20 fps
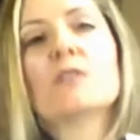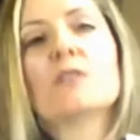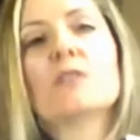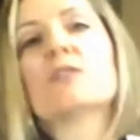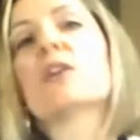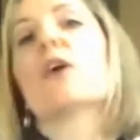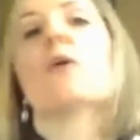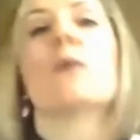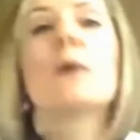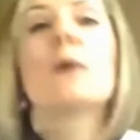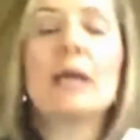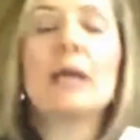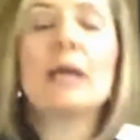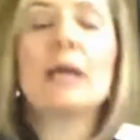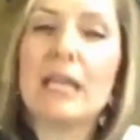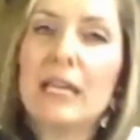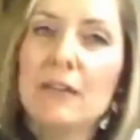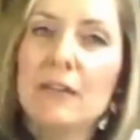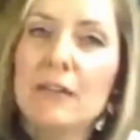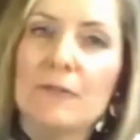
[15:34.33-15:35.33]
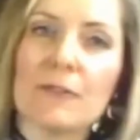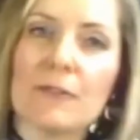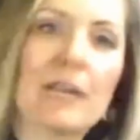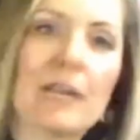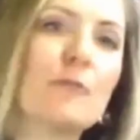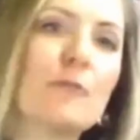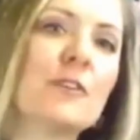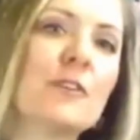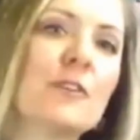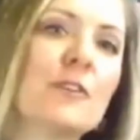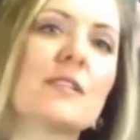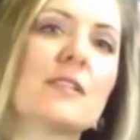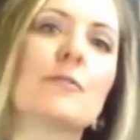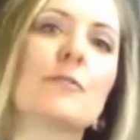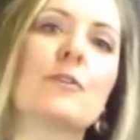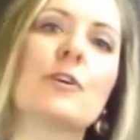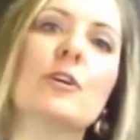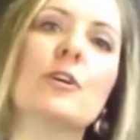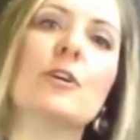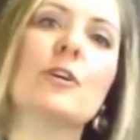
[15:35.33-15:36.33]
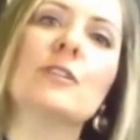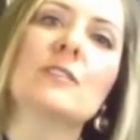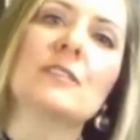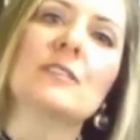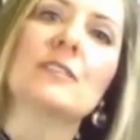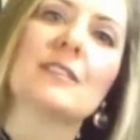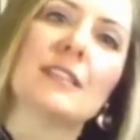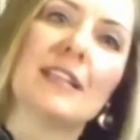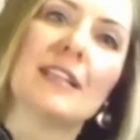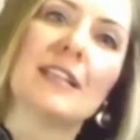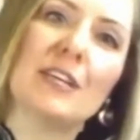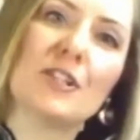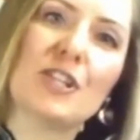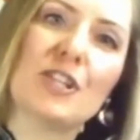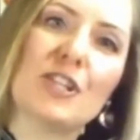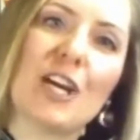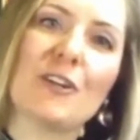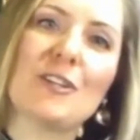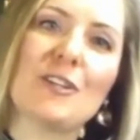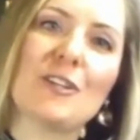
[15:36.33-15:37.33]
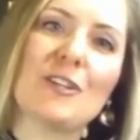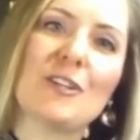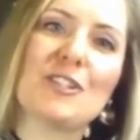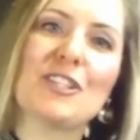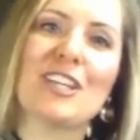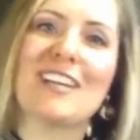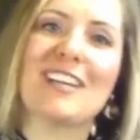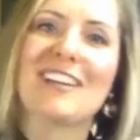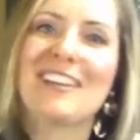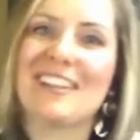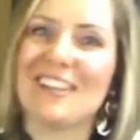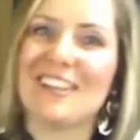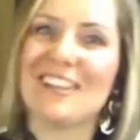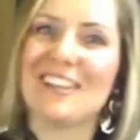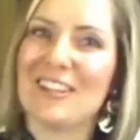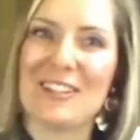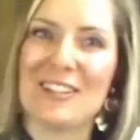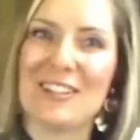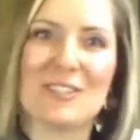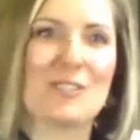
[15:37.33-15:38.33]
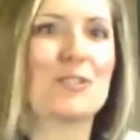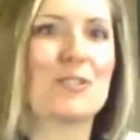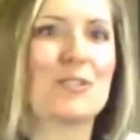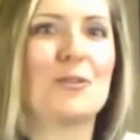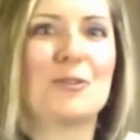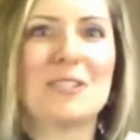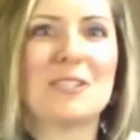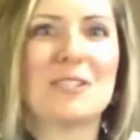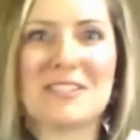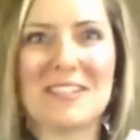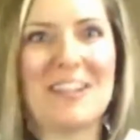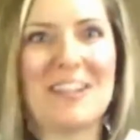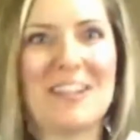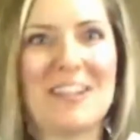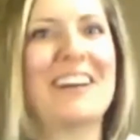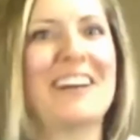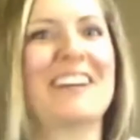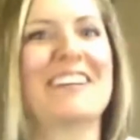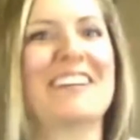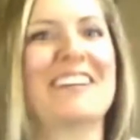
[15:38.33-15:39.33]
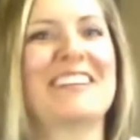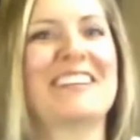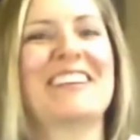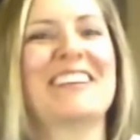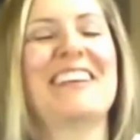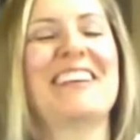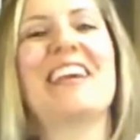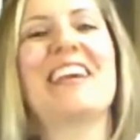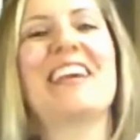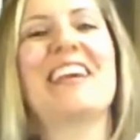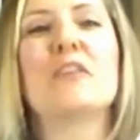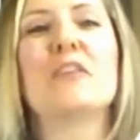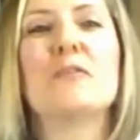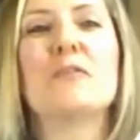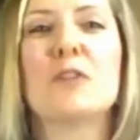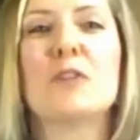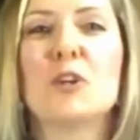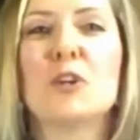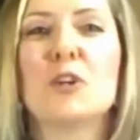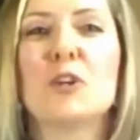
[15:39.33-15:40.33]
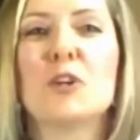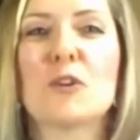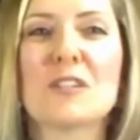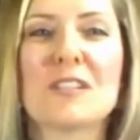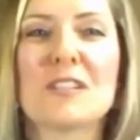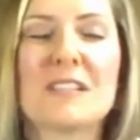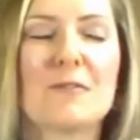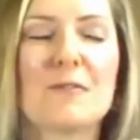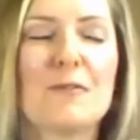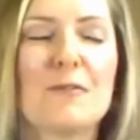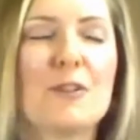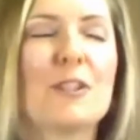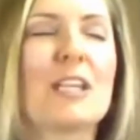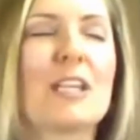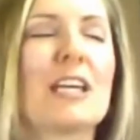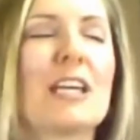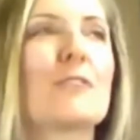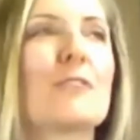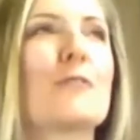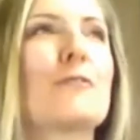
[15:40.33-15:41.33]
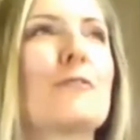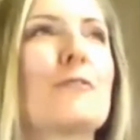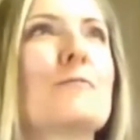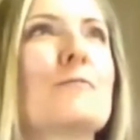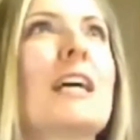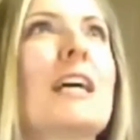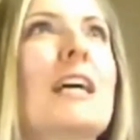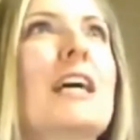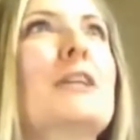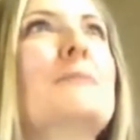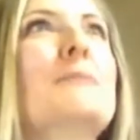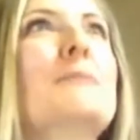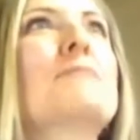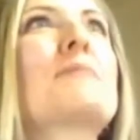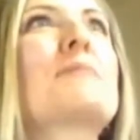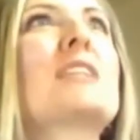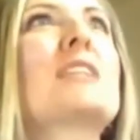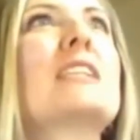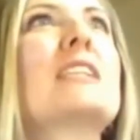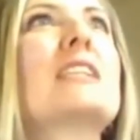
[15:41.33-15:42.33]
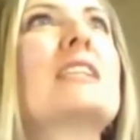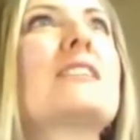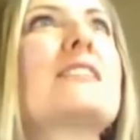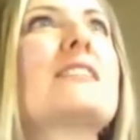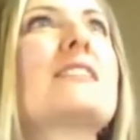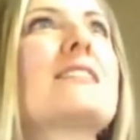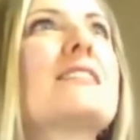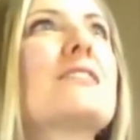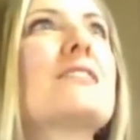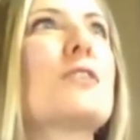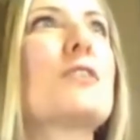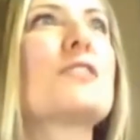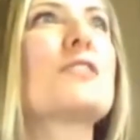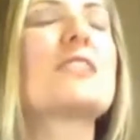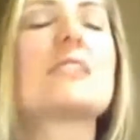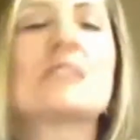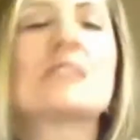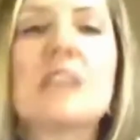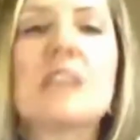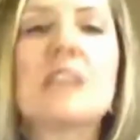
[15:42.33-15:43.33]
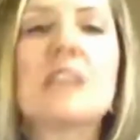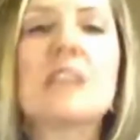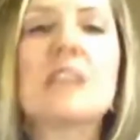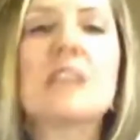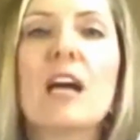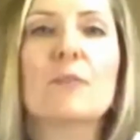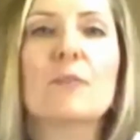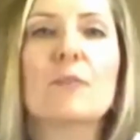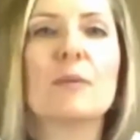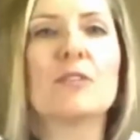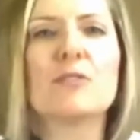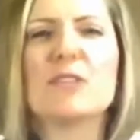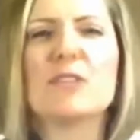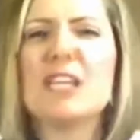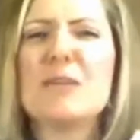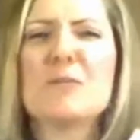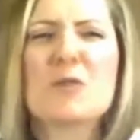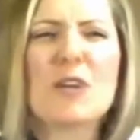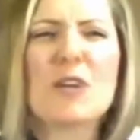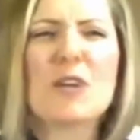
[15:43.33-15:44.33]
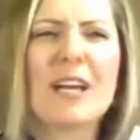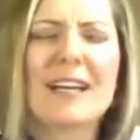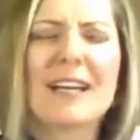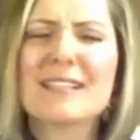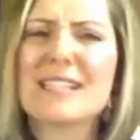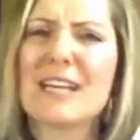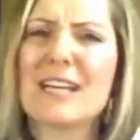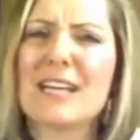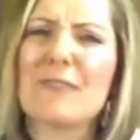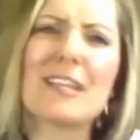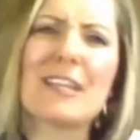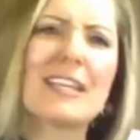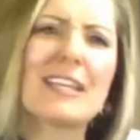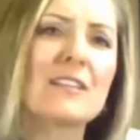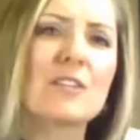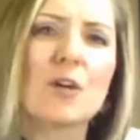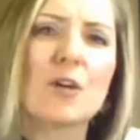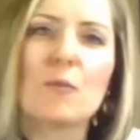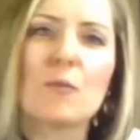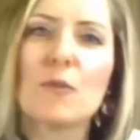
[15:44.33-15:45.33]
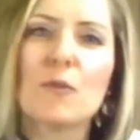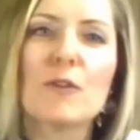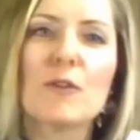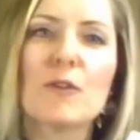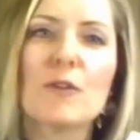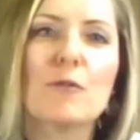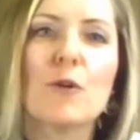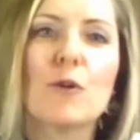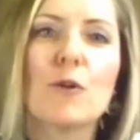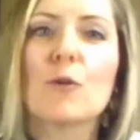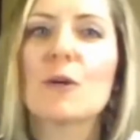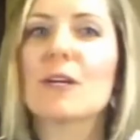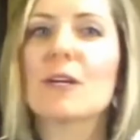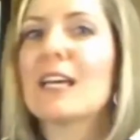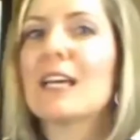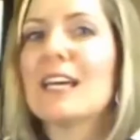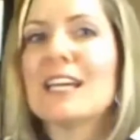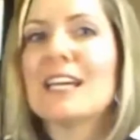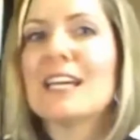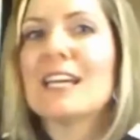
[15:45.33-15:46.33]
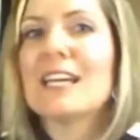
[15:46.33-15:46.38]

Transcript: So if life feels difficult and challenging, this too is God. If you're feeling sort of stuck because you keep trying stuff and things aren't moving forward,